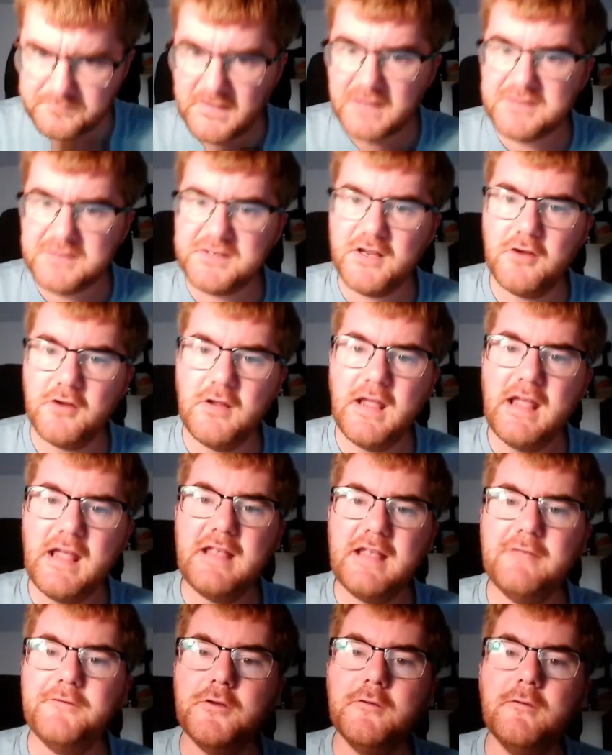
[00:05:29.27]
So
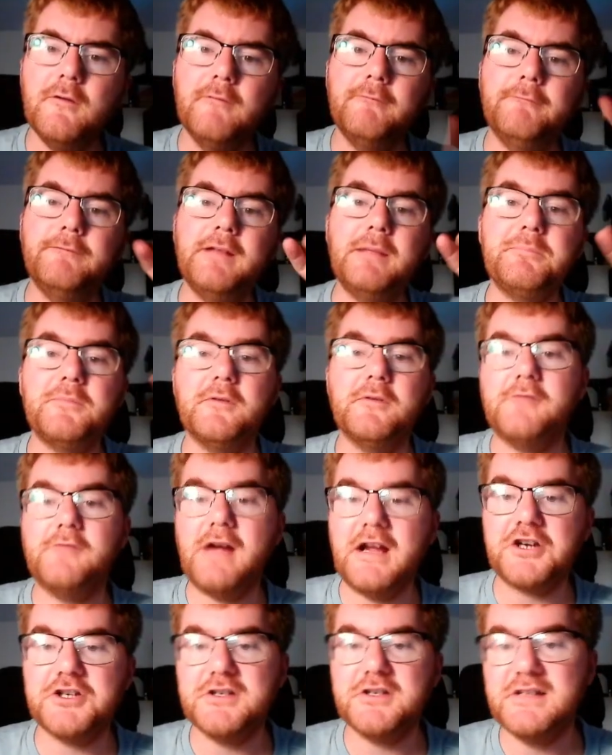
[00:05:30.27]
if you flip the
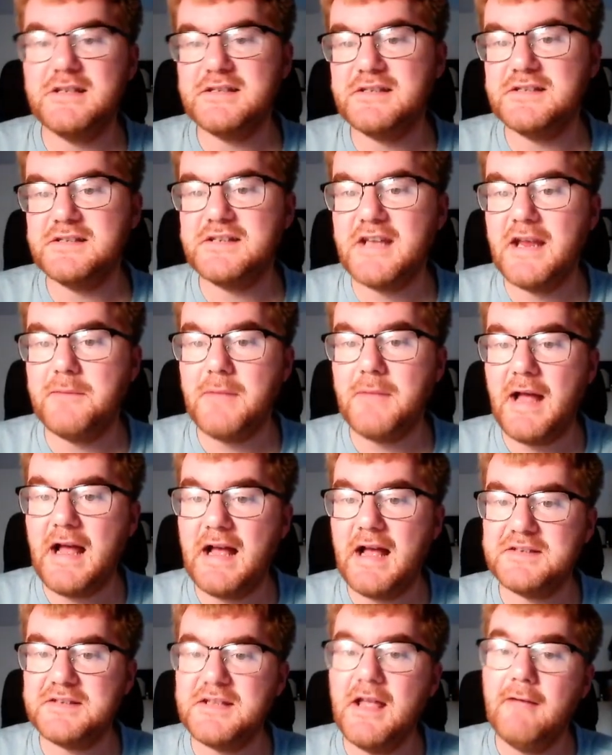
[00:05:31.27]
fraction, it's the same
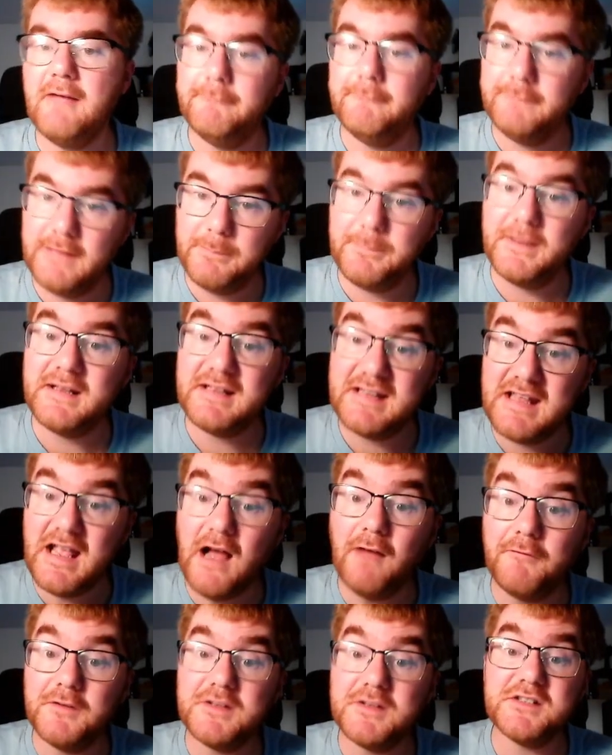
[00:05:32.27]
as flipping the
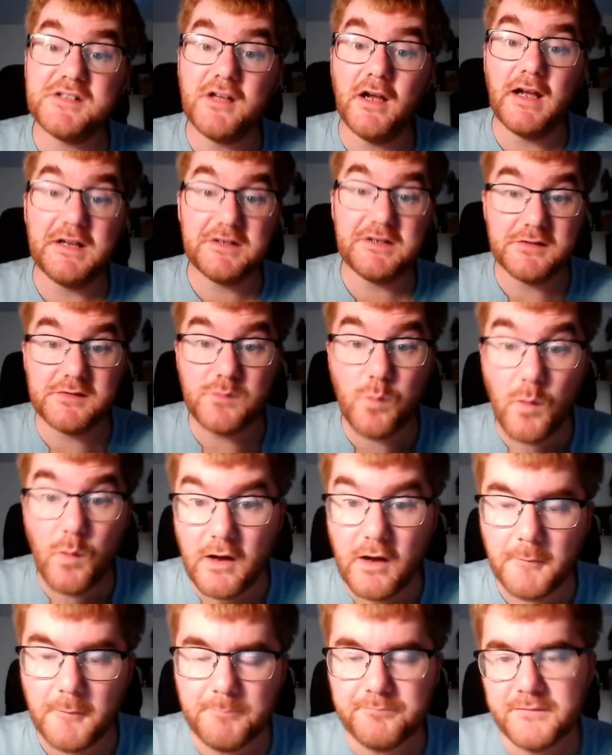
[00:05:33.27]
other side as
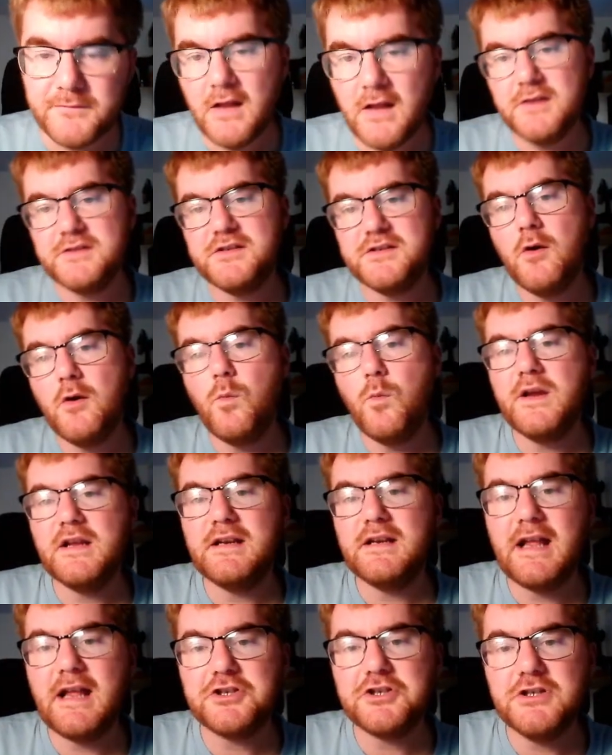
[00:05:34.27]
well. So we
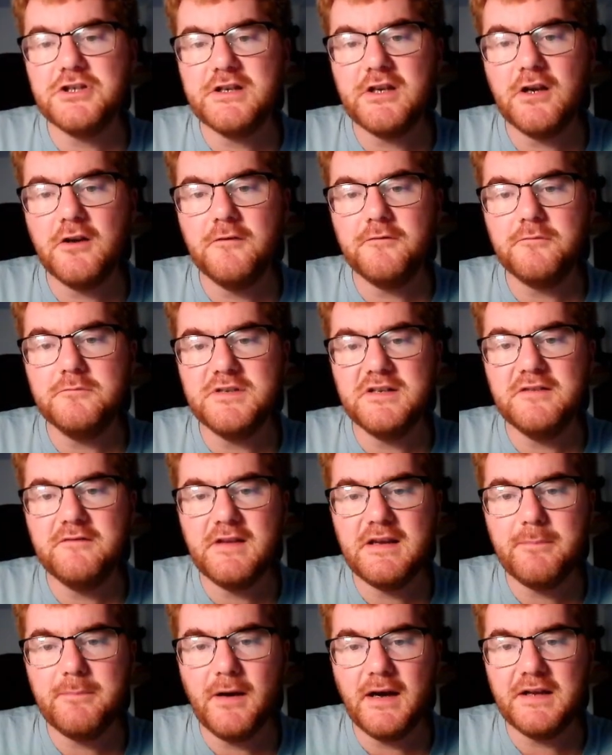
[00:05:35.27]
can actually go from
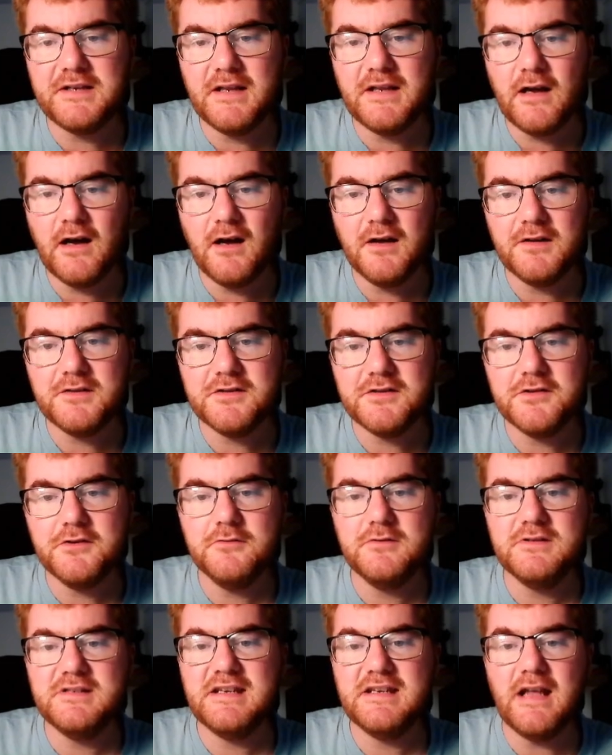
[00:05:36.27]
dv by dr
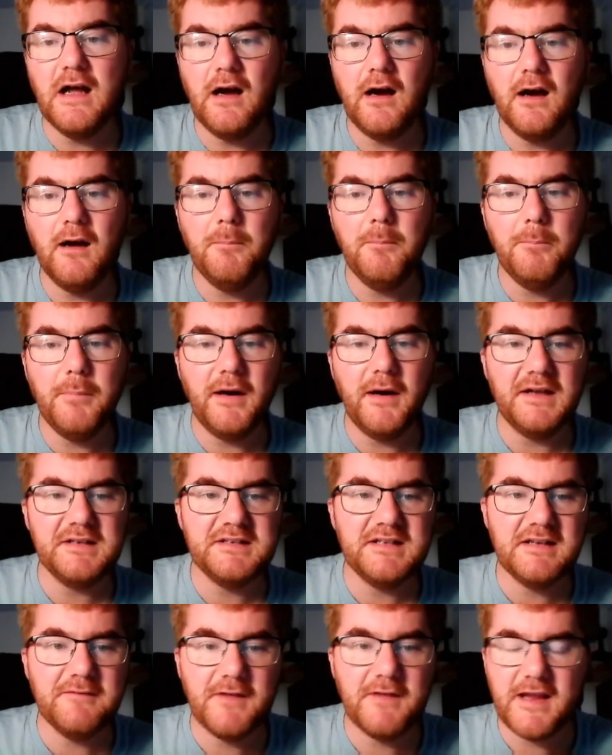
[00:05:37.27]
to dr by
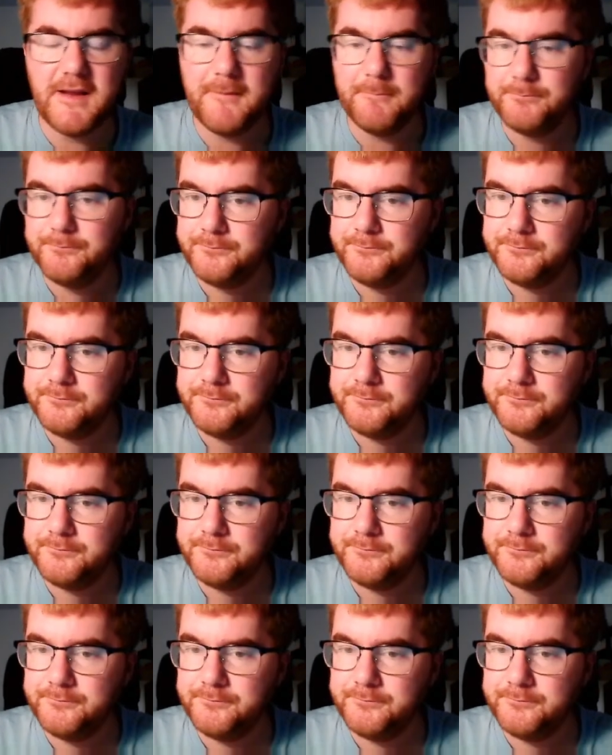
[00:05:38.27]
dv.